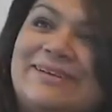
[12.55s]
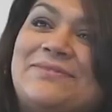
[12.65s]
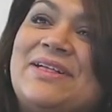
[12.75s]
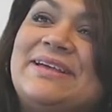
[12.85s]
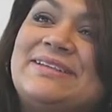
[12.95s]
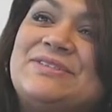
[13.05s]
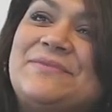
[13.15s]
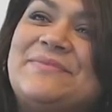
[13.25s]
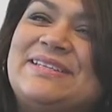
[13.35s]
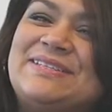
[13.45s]
Well, it is
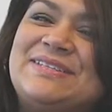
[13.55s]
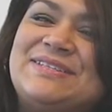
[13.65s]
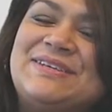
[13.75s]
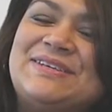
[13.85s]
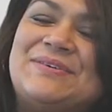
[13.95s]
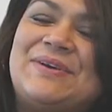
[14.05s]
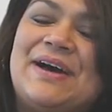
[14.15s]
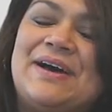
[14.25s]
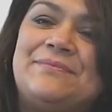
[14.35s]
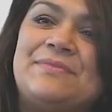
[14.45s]
our mission to
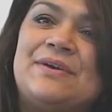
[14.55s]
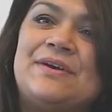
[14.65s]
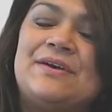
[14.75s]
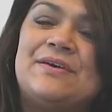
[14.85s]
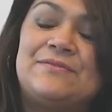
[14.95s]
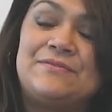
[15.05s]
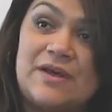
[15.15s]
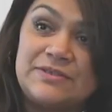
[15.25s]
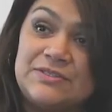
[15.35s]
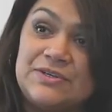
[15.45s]

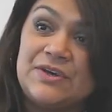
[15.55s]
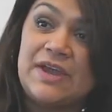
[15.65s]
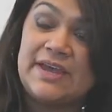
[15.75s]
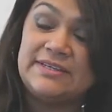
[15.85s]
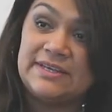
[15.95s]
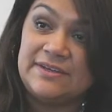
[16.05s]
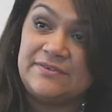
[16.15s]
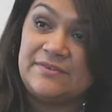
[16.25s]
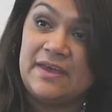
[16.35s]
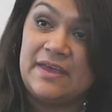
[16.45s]
foster,
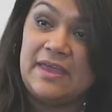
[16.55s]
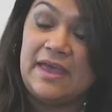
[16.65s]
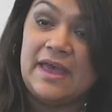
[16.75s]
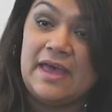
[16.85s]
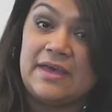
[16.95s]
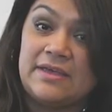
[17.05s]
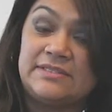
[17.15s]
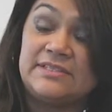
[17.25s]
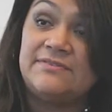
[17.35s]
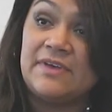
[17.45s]
identify,
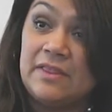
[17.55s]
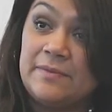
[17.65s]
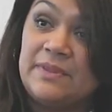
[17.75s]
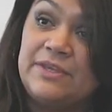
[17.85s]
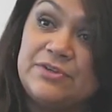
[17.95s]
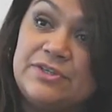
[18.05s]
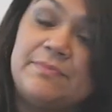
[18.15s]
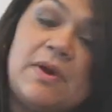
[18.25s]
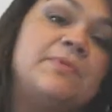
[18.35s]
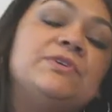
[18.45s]
and develop
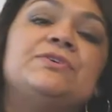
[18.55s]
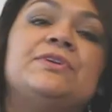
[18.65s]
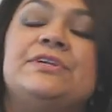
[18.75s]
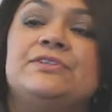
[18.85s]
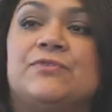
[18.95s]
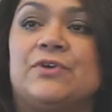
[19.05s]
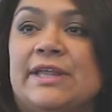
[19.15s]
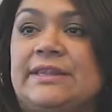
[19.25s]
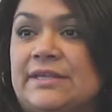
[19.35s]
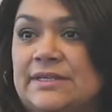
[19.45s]
leadership opportunities for
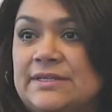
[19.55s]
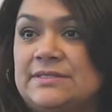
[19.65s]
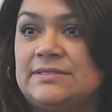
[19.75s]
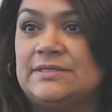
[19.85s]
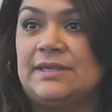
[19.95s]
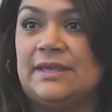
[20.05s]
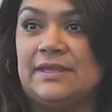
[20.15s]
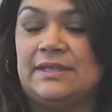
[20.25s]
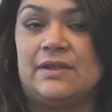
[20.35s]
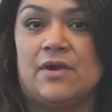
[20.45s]
Latinas
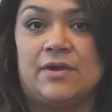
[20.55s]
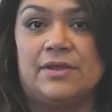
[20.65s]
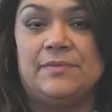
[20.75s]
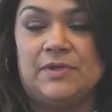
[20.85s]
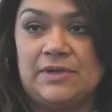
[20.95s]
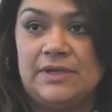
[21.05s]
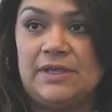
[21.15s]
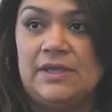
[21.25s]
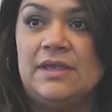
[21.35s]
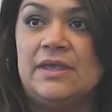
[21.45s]
in our
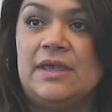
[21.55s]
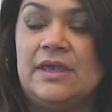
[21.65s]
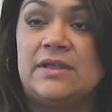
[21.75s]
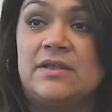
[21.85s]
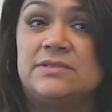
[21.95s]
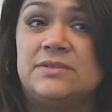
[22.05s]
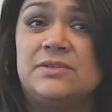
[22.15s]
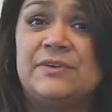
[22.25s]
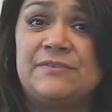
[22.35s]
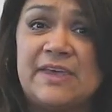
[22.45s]
community, and also
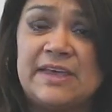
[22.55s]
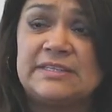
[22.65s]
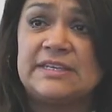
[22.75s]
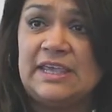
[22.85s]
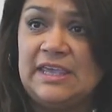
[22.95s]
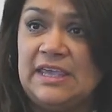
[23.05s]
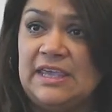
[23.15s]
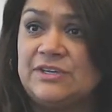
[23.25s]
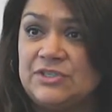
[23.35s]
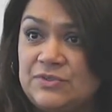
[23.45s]
to affect key
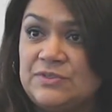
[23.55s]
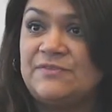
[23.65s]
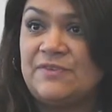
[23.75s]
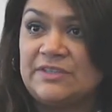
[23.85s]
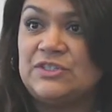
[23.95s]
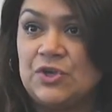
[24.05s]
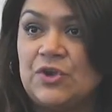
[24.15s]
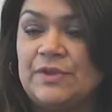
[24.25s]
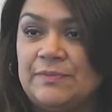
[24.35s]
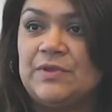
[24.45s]
issues affecting
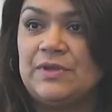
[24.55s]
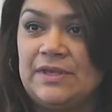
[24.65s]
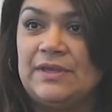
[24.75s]
our community.